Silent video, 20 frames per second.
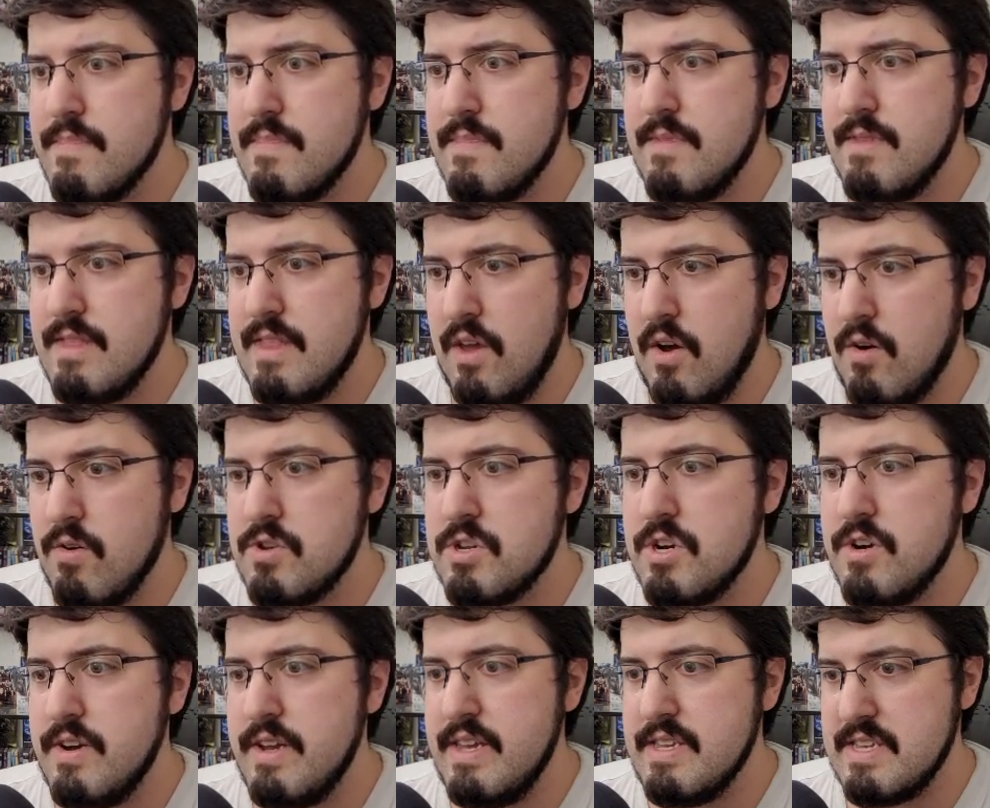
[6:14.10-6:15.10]
The
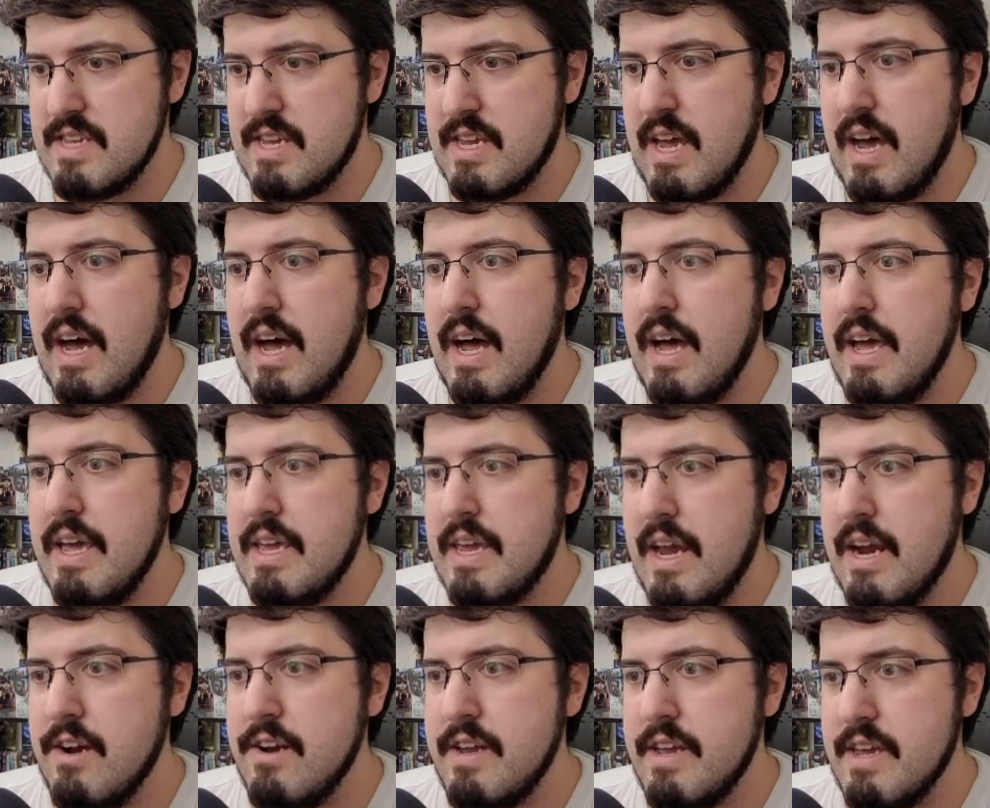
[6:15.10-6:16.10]
altar is a guy
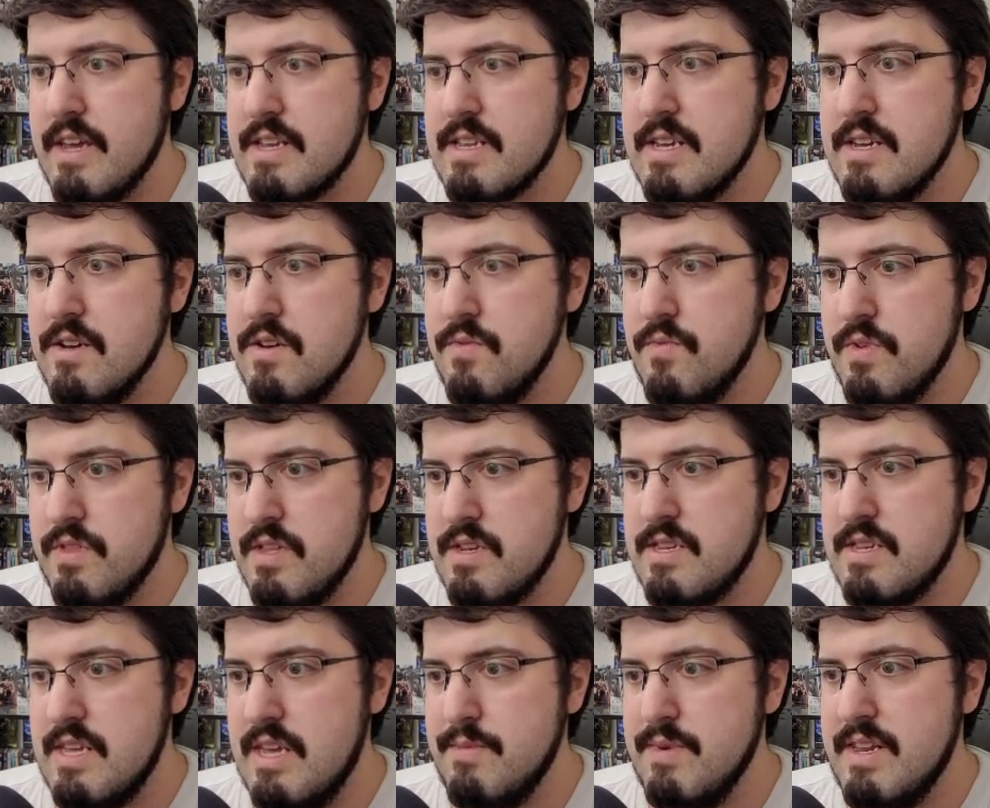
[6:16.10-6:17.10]
carrying it, with a
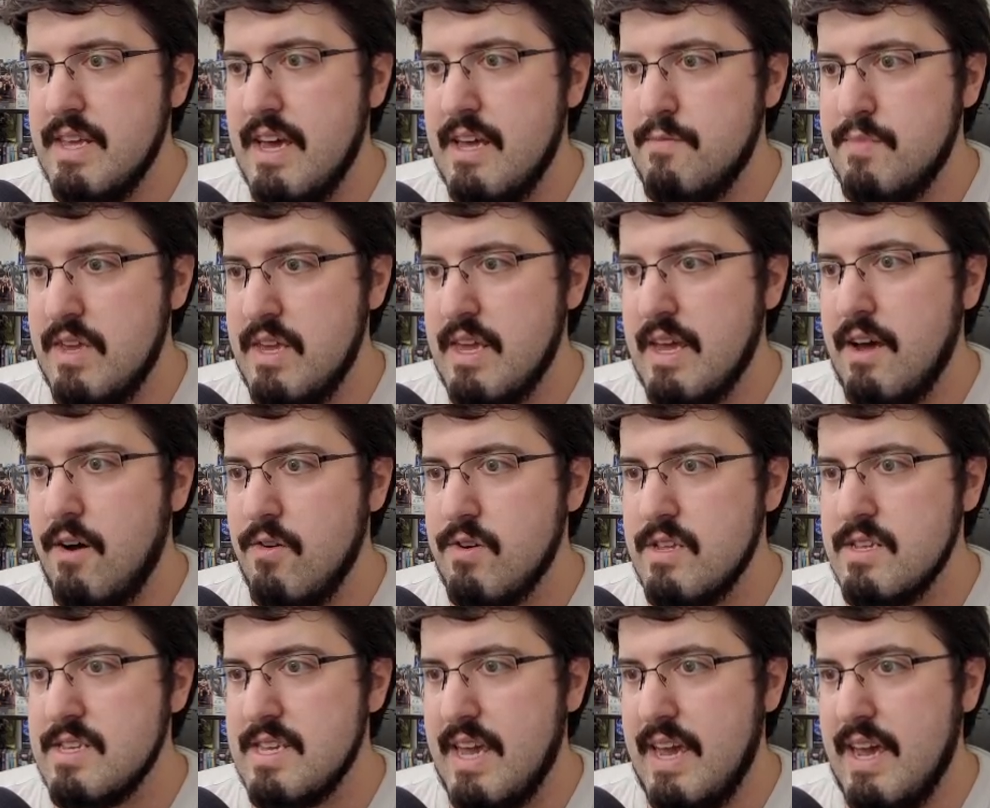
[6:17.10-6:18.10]
demon head being held in
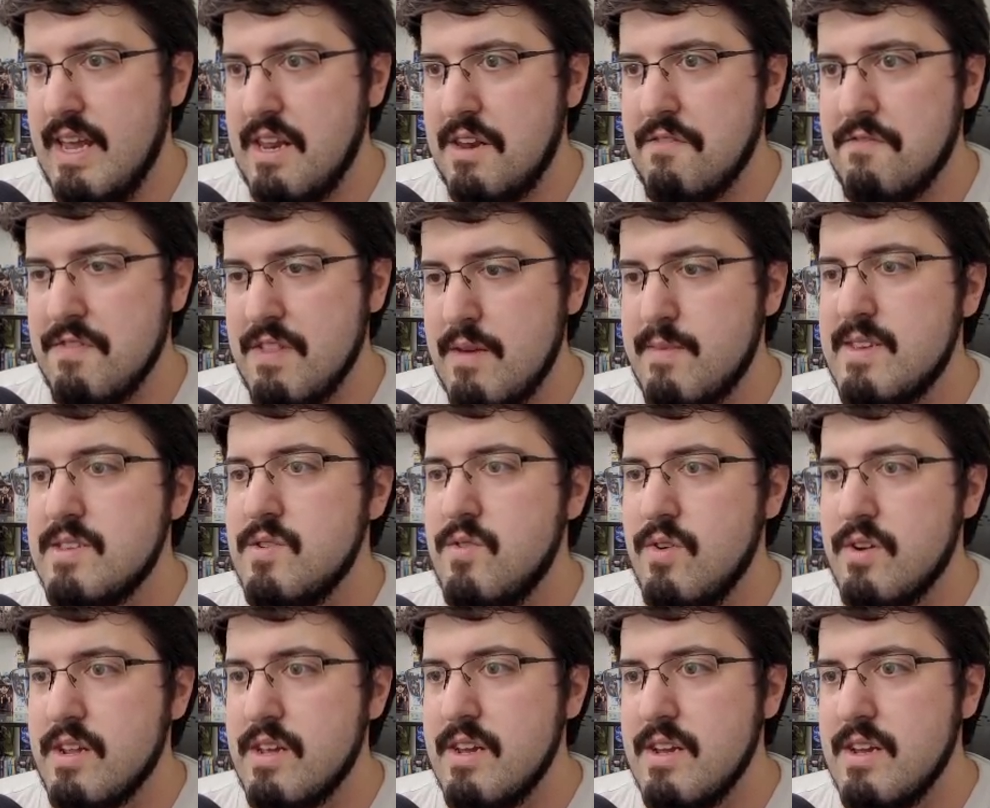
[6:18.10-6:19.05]
his hand and a flaming sword.